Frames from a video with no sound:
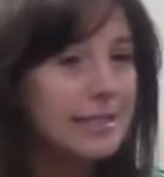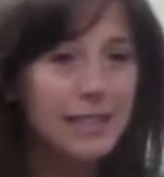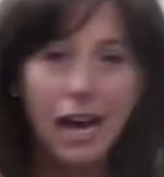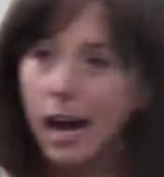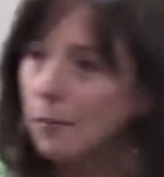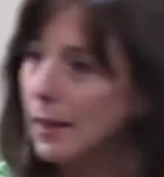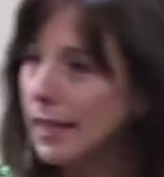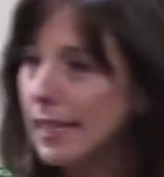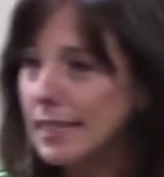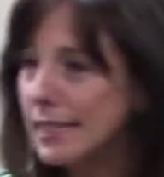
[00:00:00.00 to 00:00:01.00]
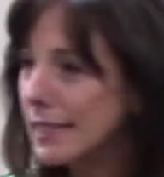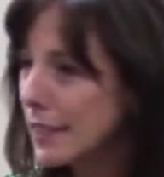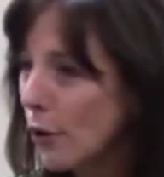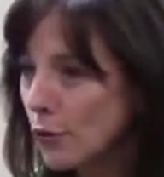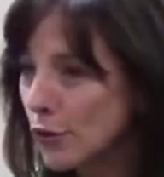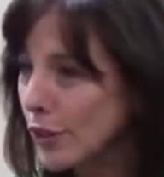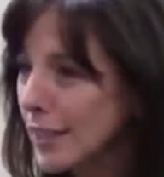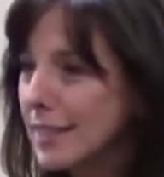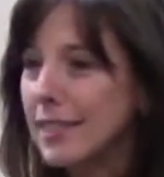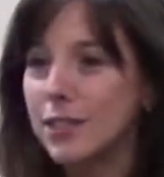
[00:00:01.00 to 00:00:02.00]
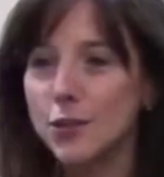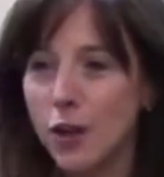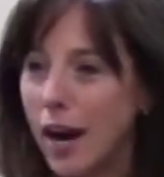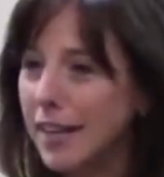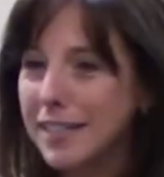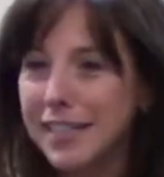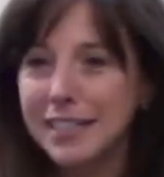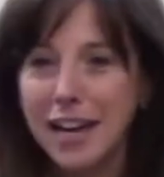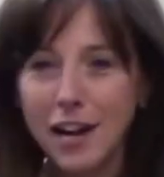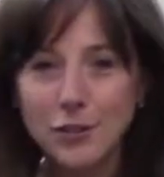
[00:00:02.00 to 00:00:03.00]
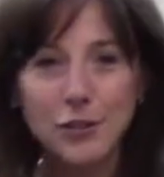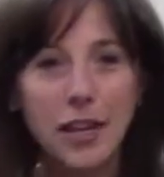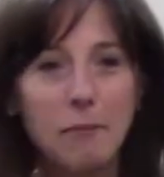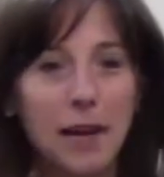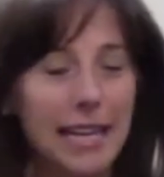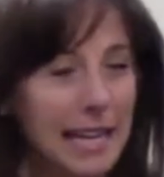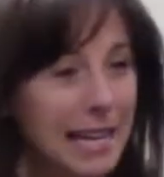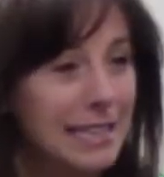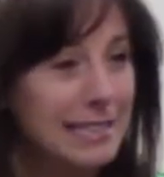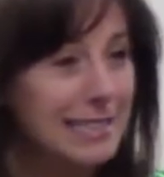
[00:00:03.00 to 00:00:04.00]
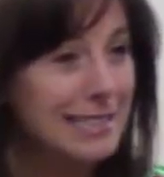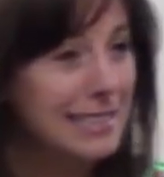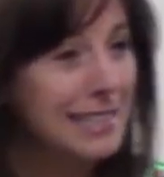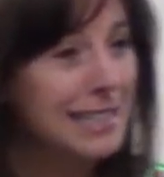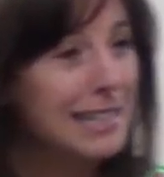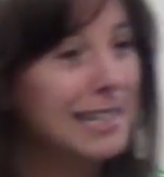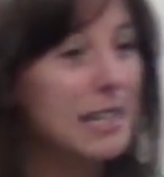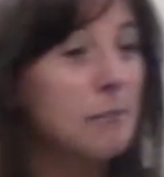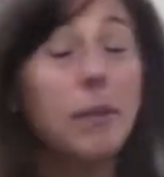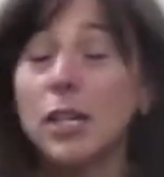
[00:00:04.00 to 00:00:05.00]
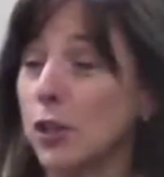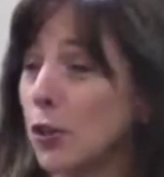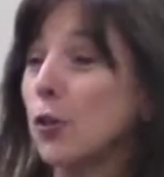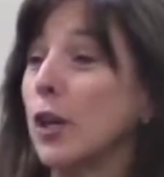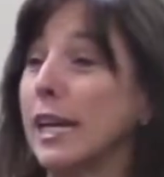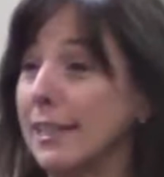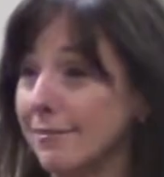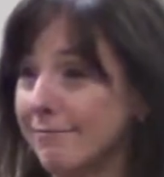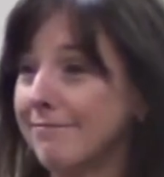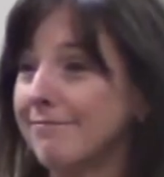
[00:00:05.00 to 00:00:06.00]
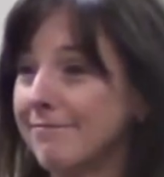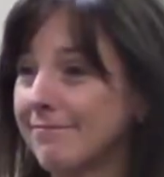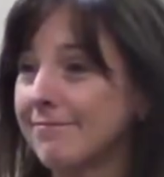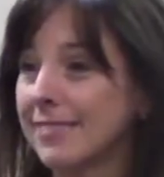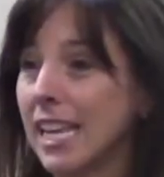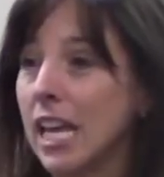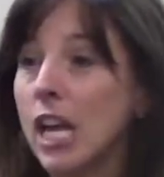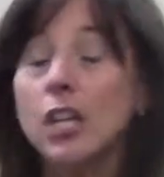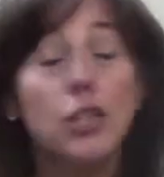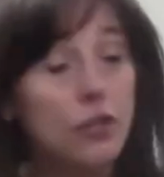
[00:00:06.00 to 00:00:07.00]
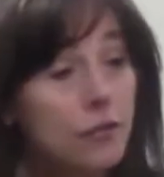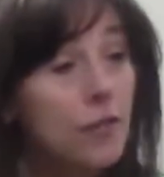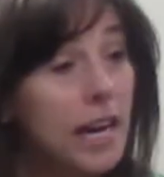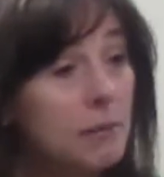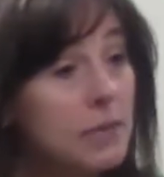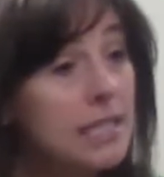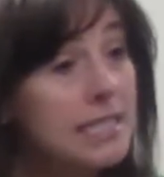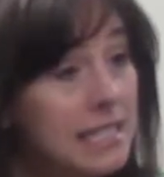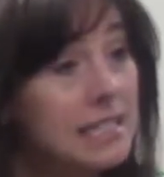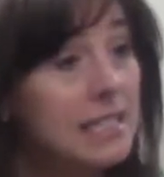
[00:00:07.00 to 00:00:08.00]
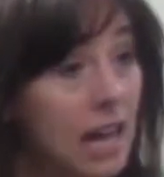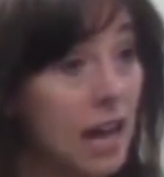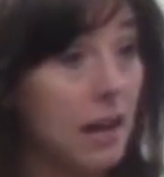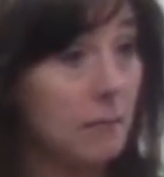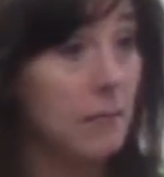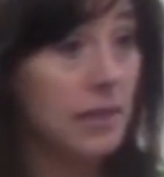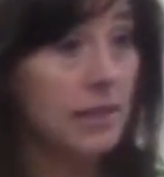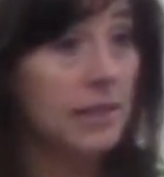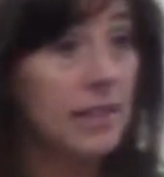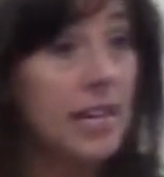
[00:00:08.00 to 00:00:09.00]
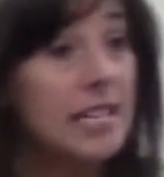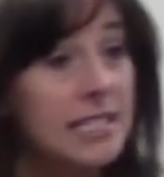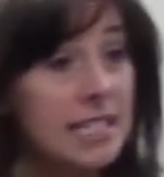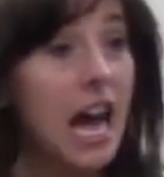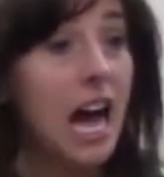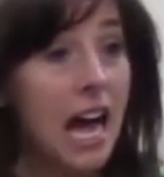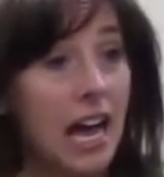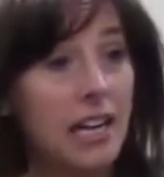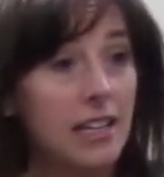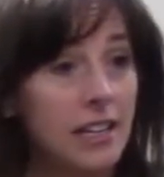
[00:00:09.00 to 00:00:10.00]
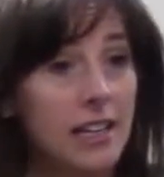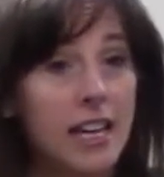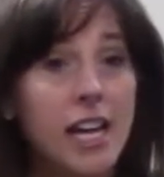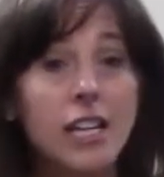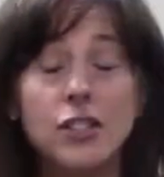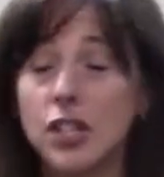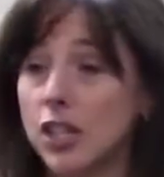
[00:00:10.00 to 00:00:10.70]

a communist, a socialist that's trying to indoctrinate my kids, but you're green. Your family's income is tied to